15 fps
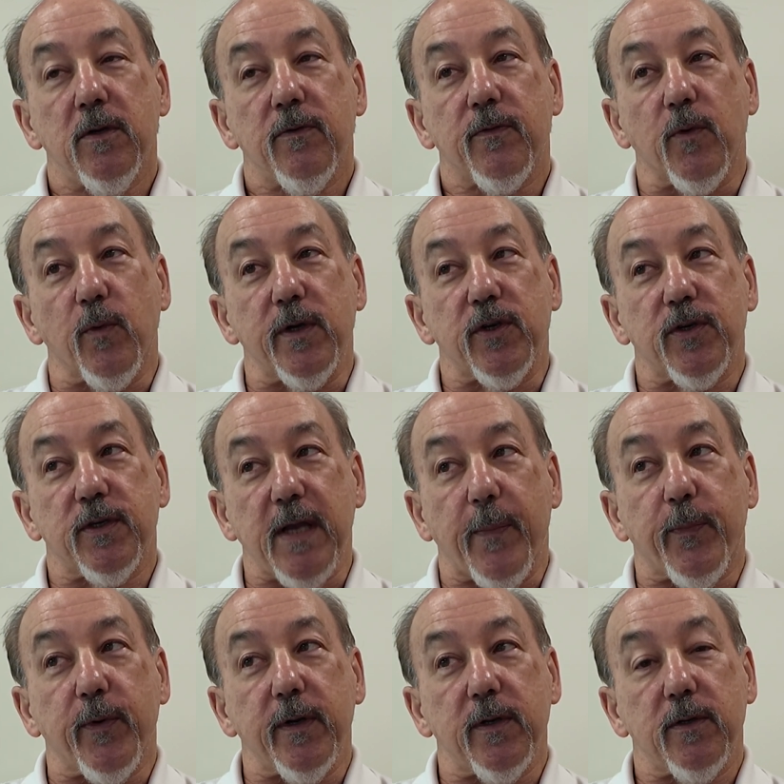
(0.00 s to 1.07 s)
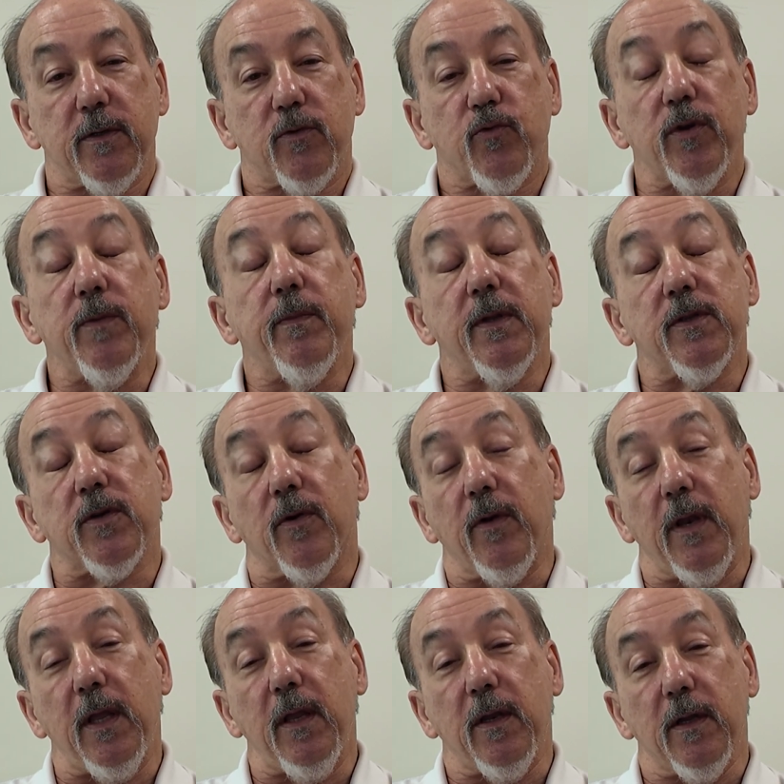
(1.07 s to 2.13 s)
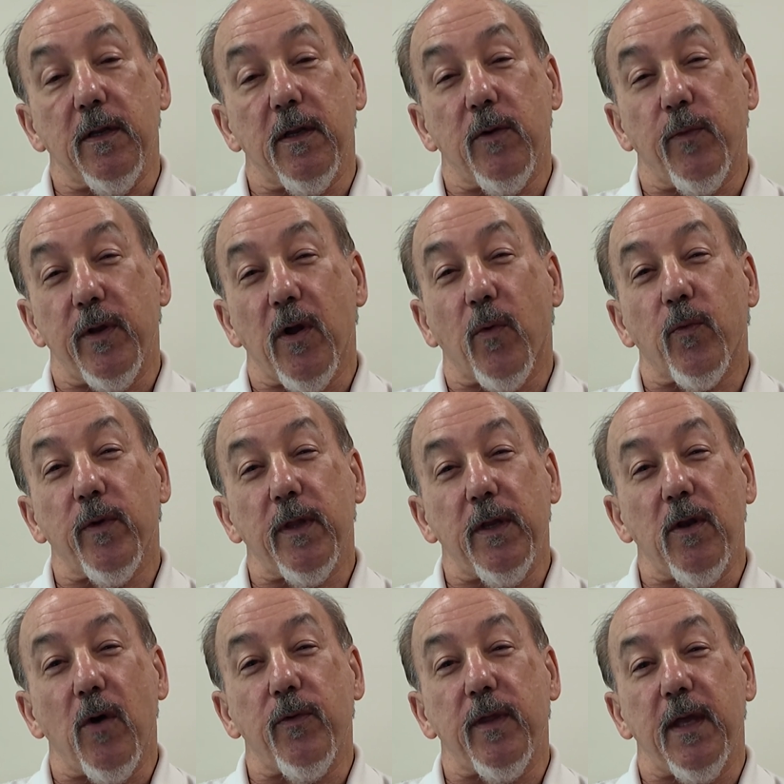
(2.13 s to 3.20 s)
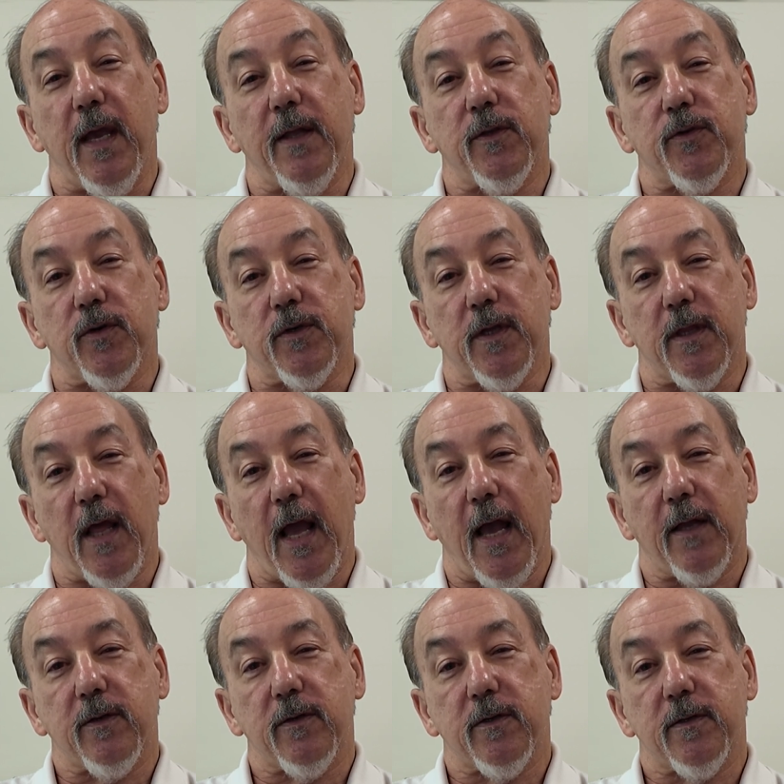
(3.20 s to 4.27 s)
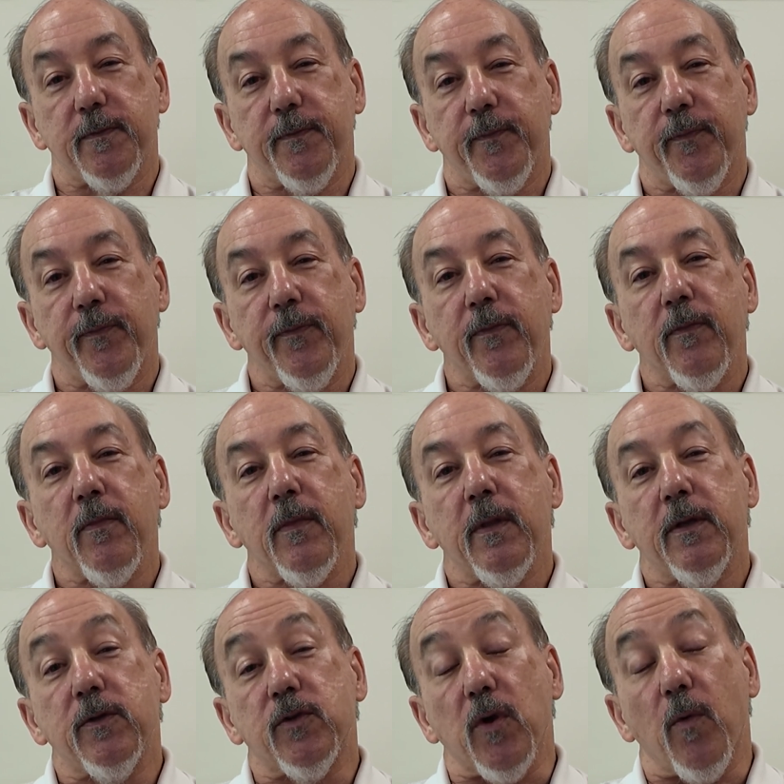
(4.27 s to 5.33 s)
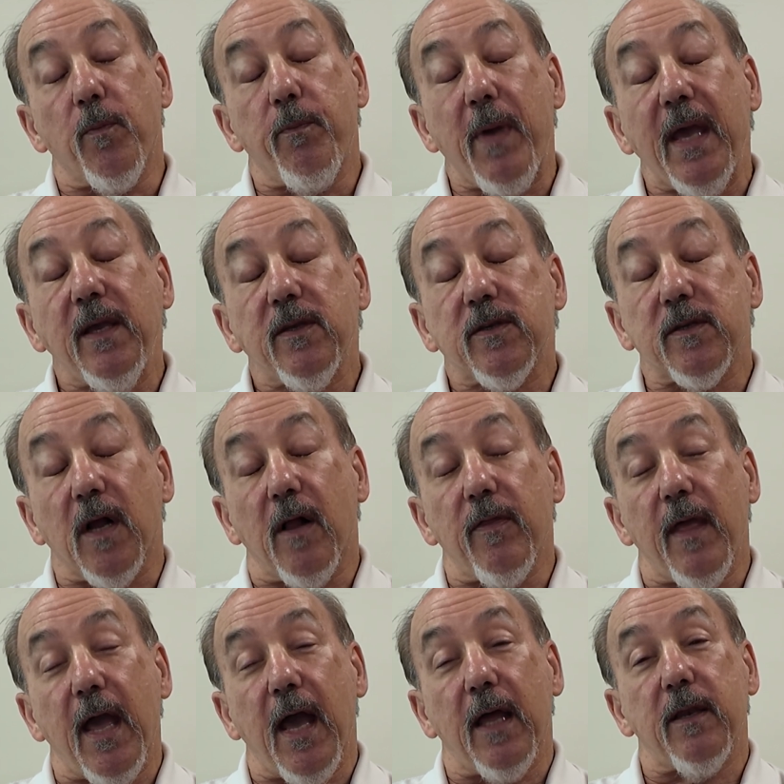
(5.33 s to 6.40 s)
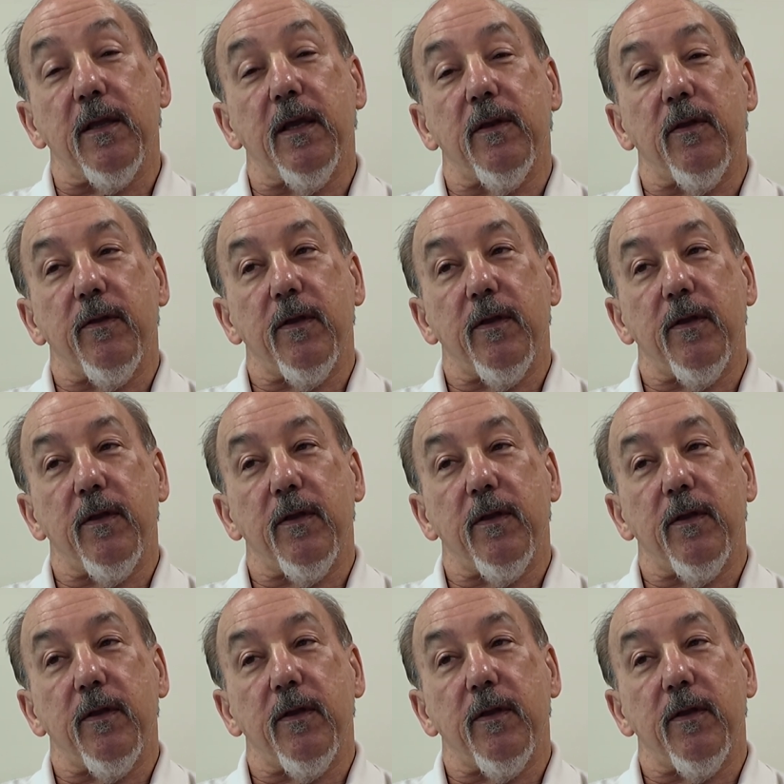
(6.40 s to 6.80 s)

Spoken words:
for which separate treatments are needed, and we don't really know the answer to that. So based on that,